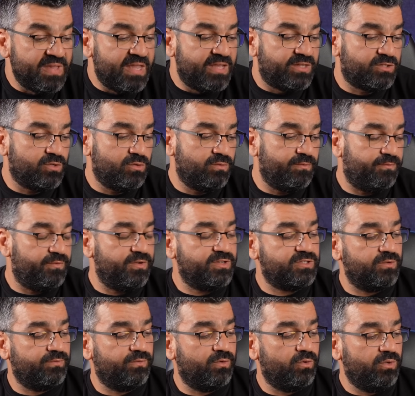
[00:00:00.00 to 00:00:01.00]
So
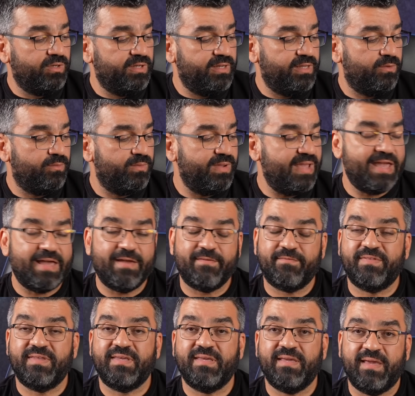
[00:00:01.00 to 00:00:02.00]
first of all, we
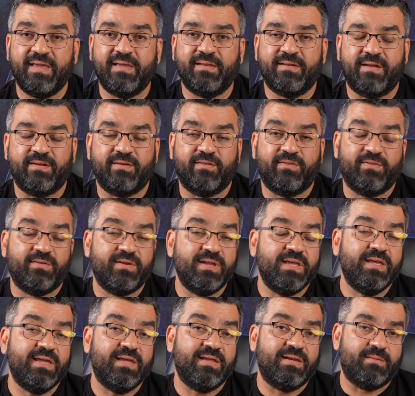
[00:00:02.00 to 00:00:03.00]
have the
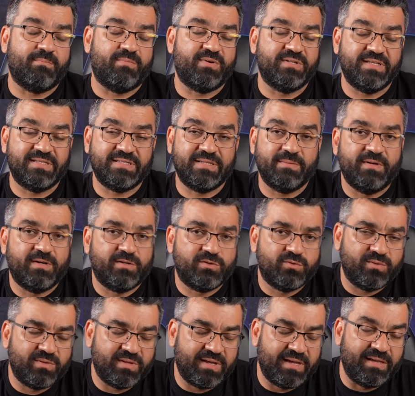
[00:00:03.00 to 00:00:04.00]
A93 in a body similar
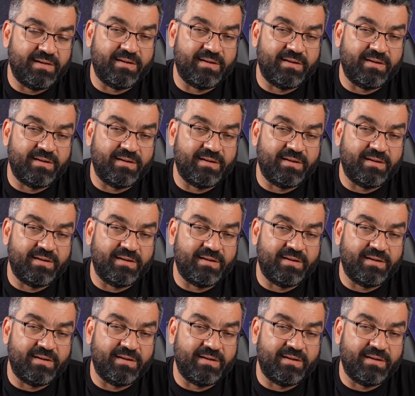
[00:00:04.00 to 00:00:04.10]
to the